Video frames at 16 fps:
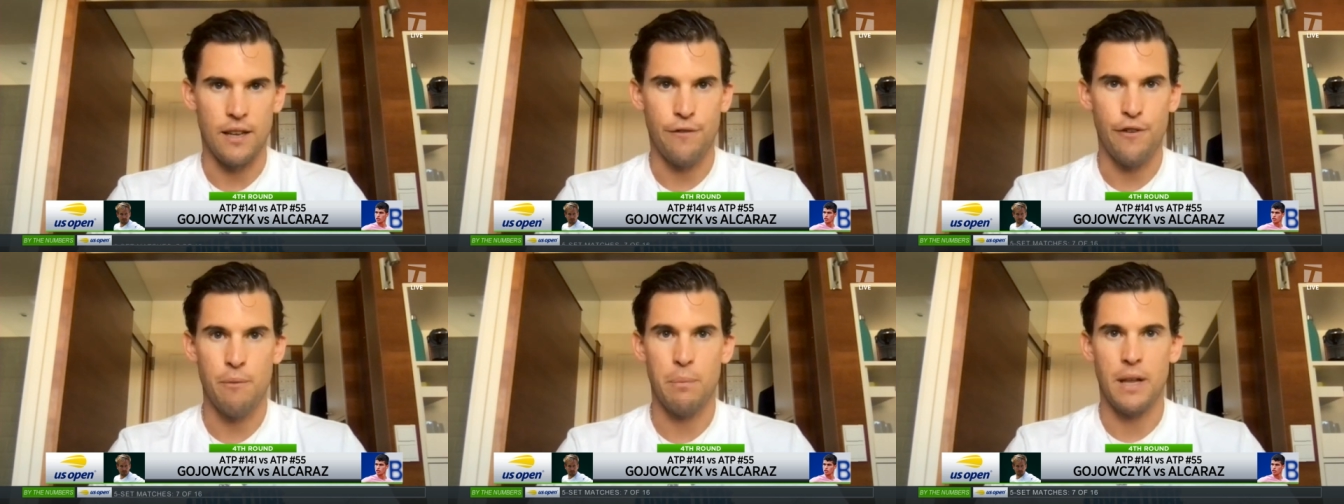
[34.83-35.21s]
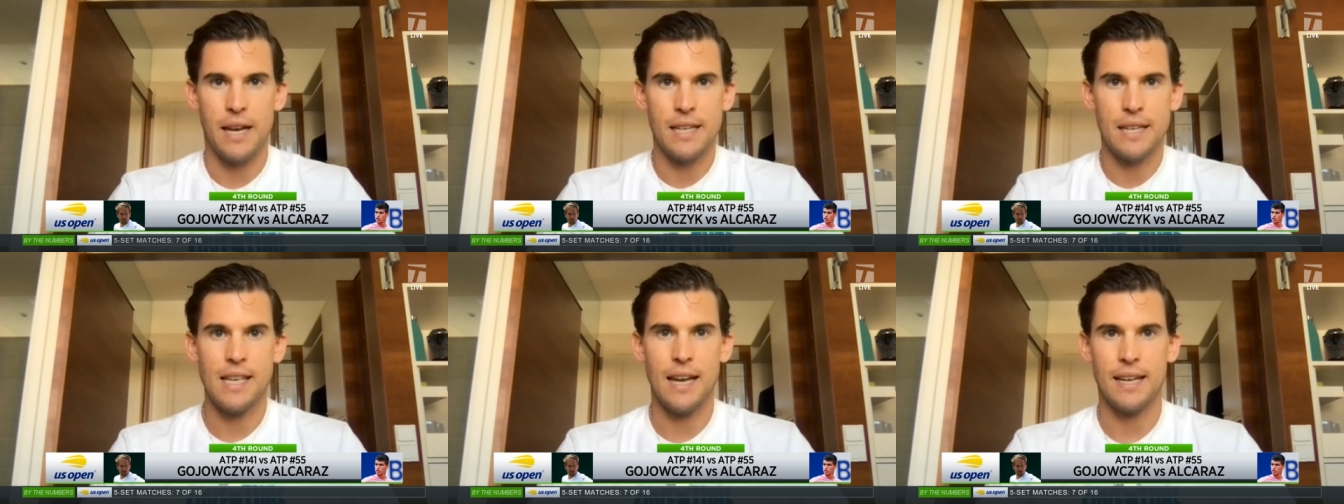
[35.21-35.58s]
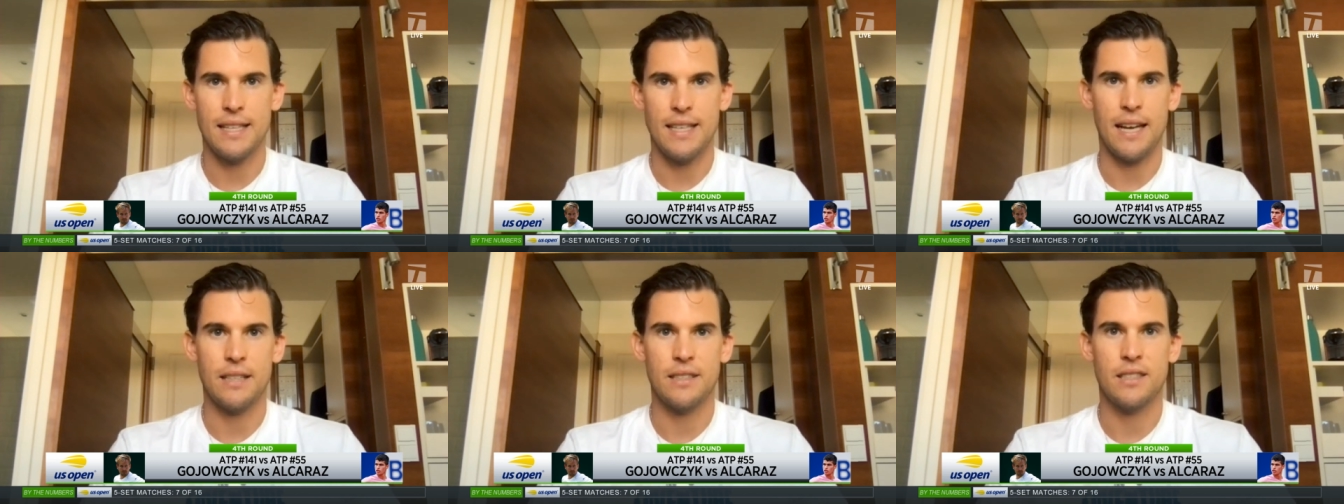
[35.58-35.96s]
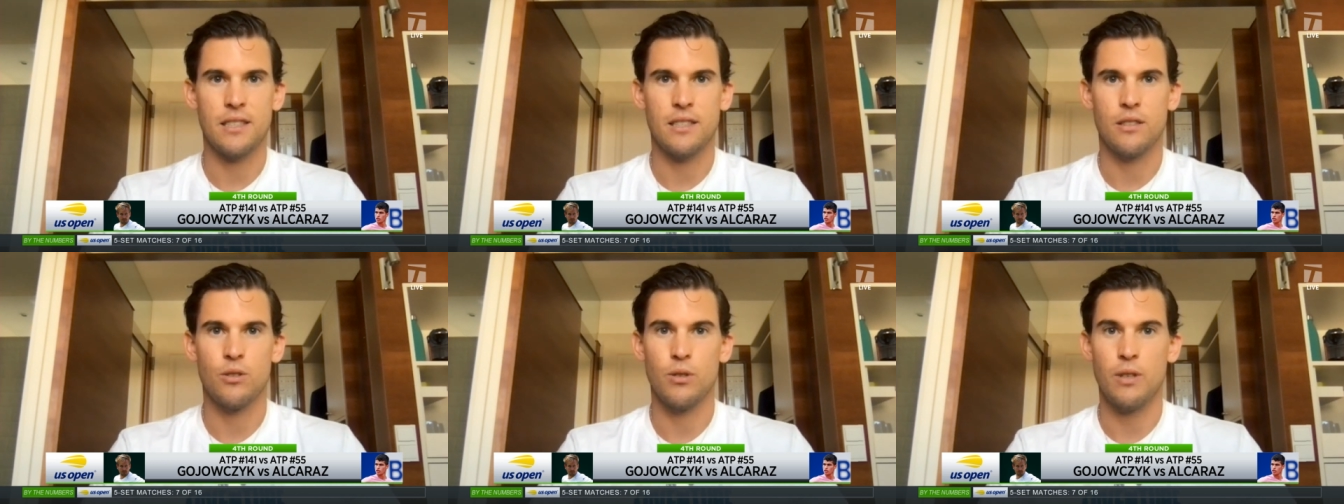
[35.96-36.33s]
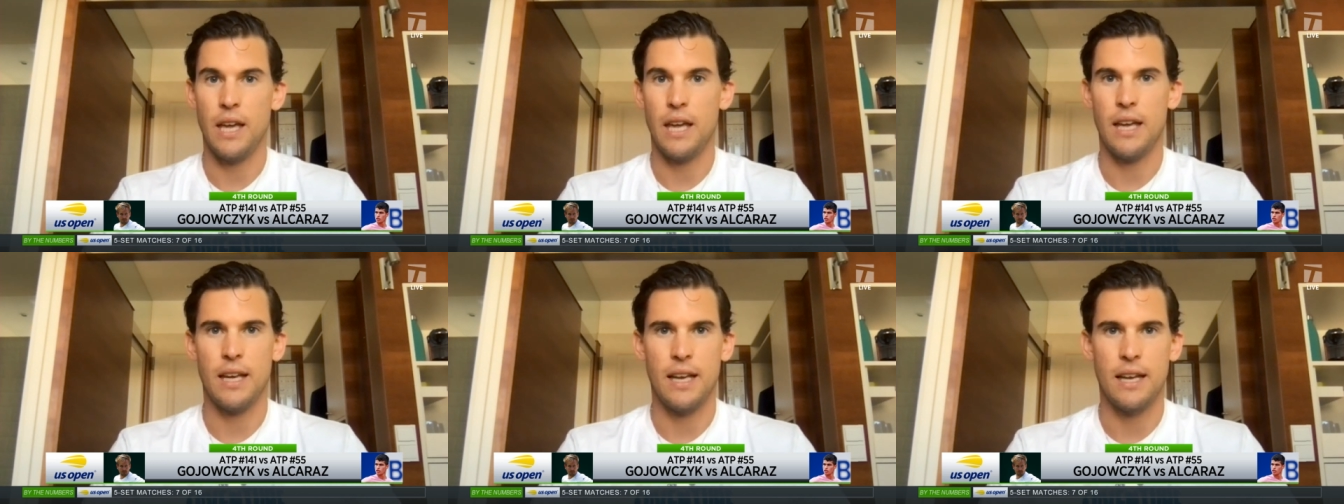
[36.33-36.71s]
If he plays like that
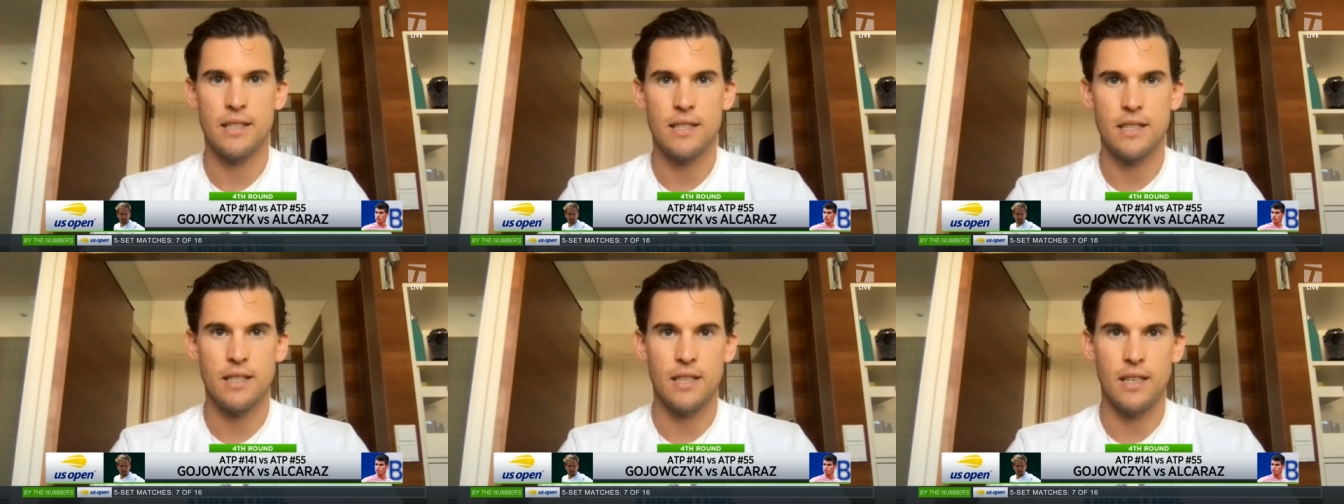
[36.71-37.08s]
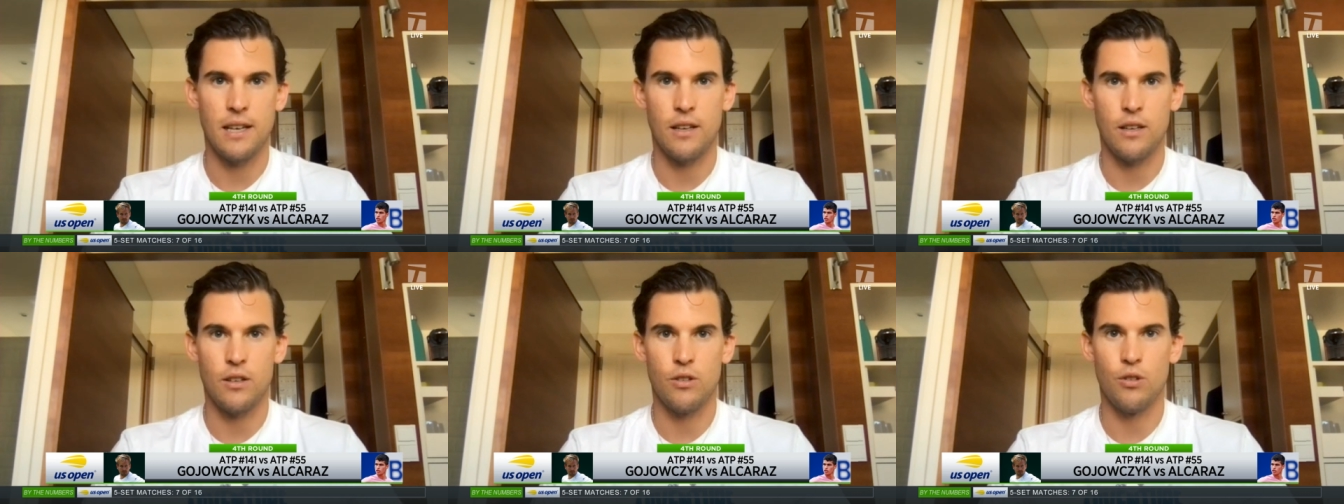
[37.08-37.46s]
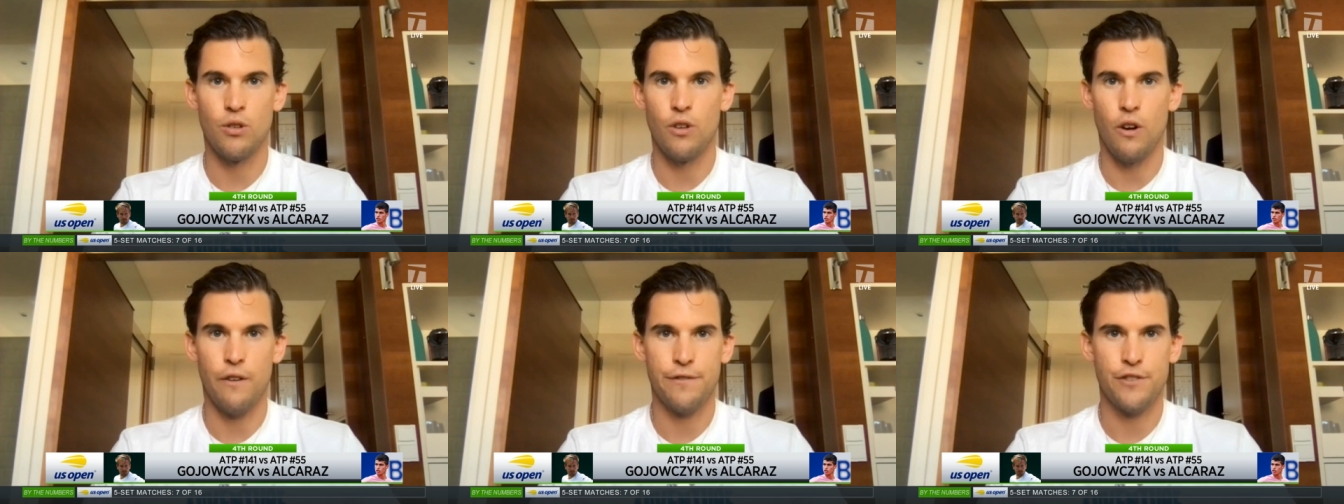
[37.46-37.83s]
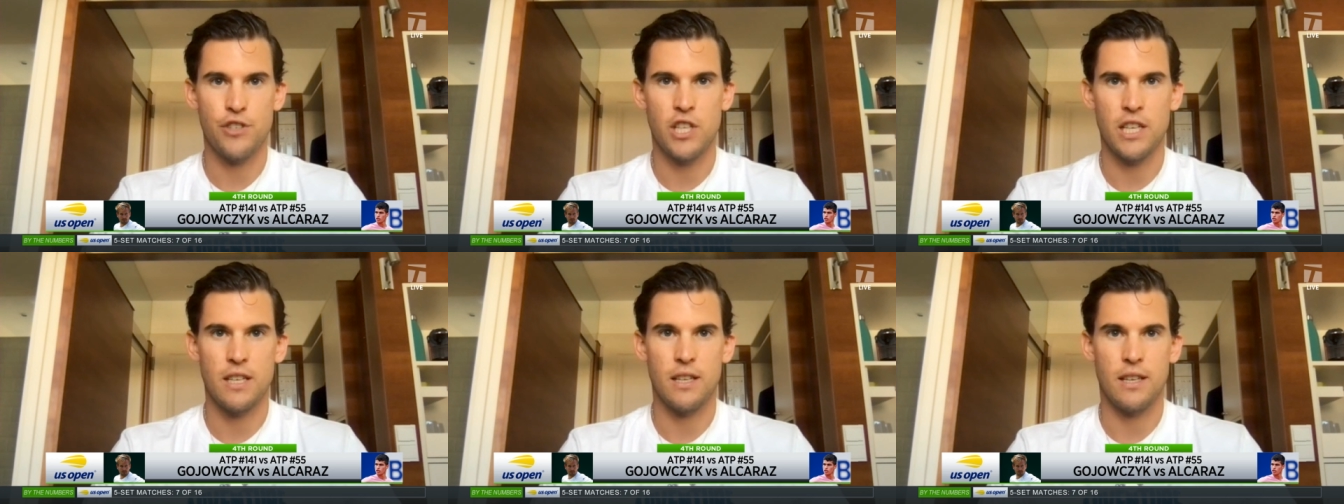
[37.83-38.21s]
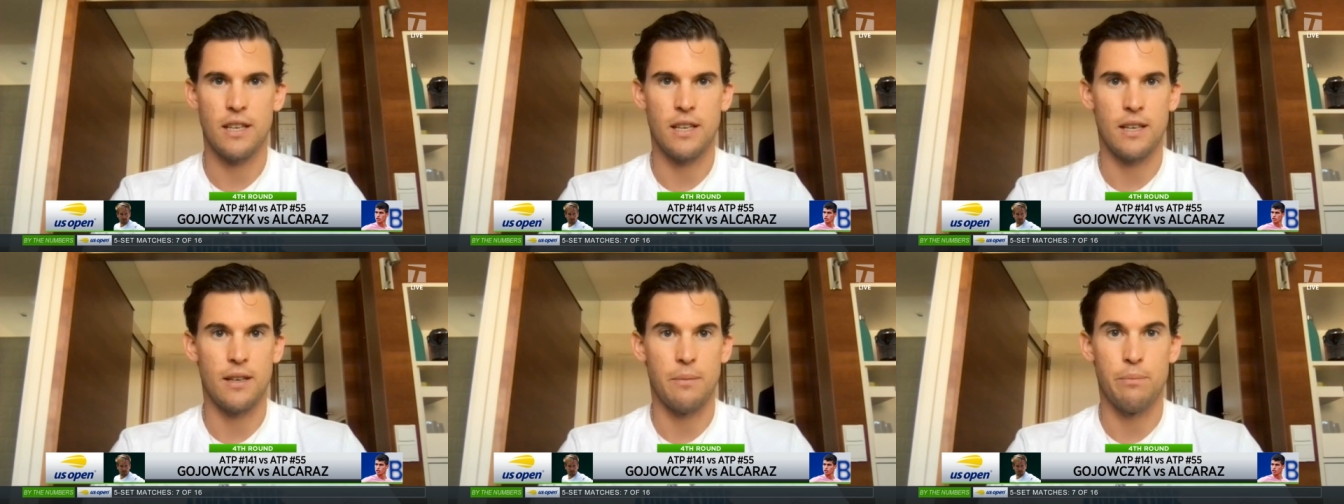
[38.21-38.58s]
today against uh, Gojowczyk,
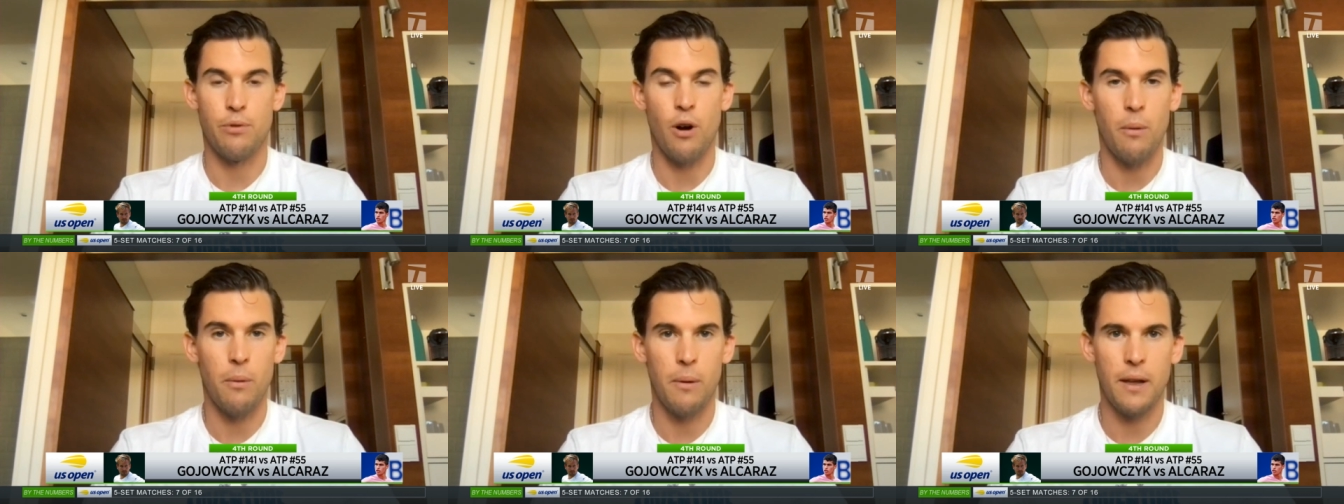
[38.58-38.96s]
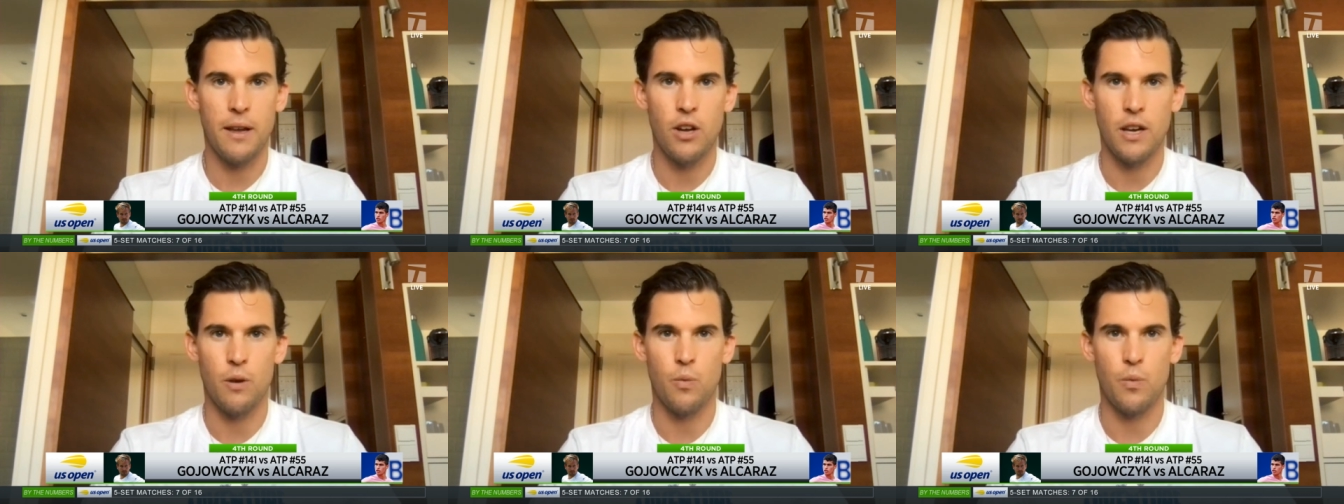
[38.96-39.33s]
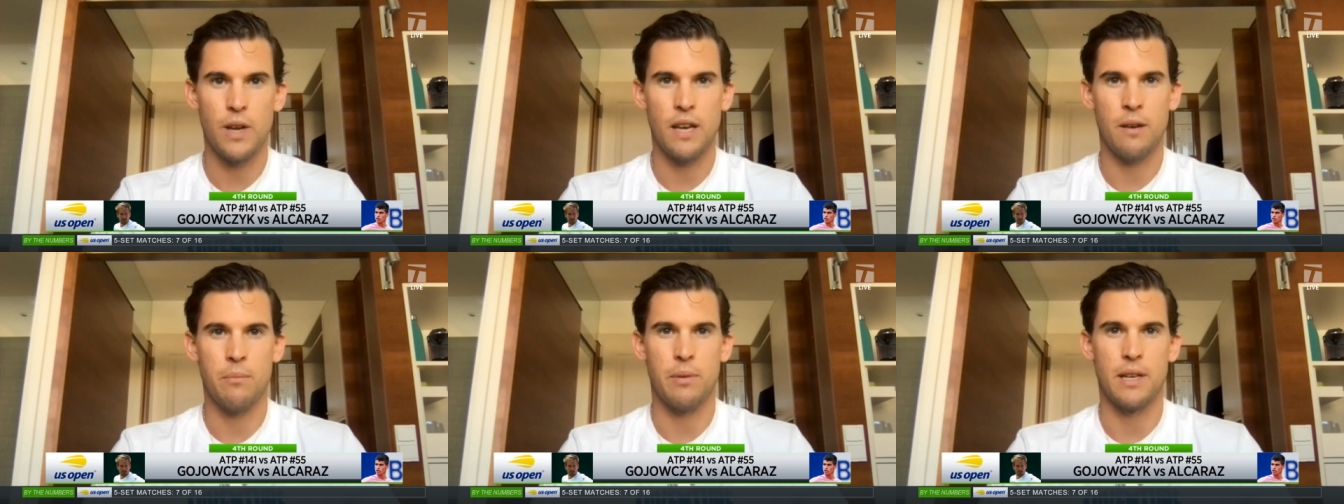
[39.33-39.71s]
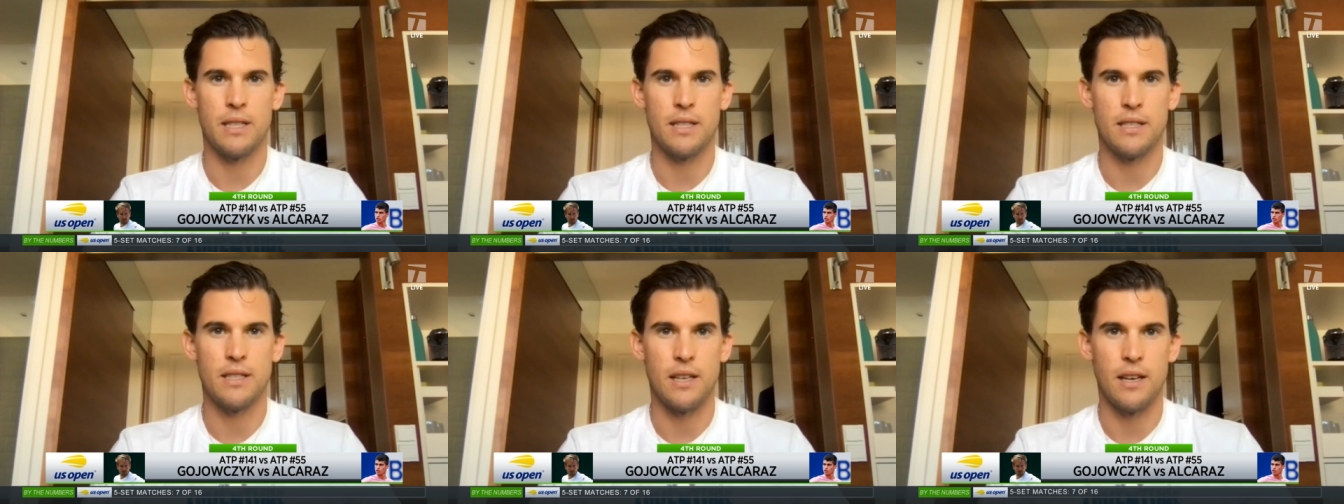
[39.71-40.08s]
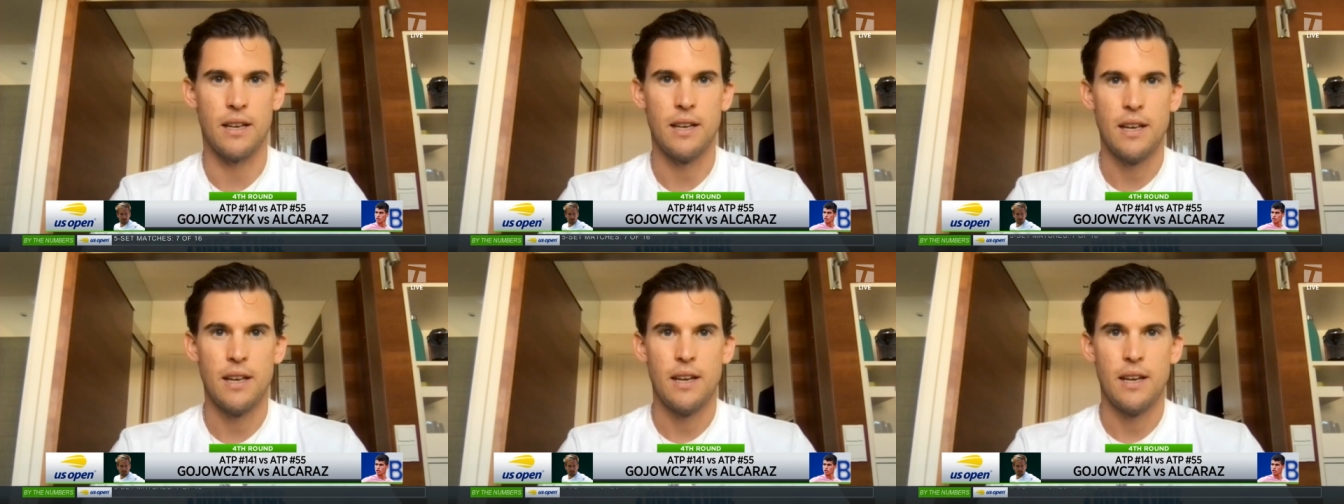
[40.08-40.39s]
probably gonna win, but uh,